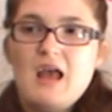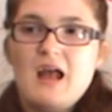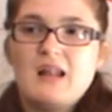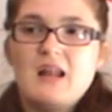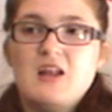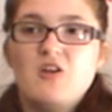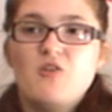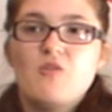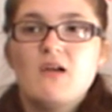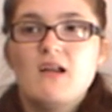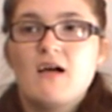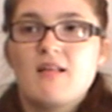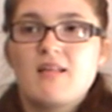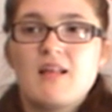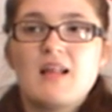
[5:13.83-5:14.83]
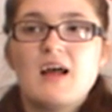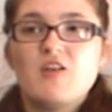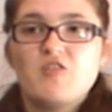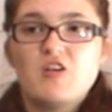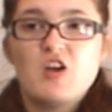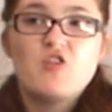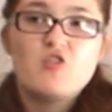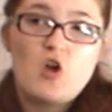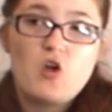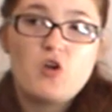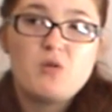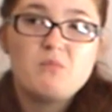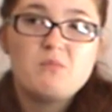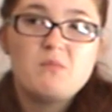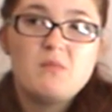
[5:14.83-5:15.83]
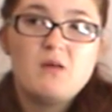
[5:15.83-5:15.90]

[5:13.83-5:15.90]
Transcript: and then you realise it's actually a joke.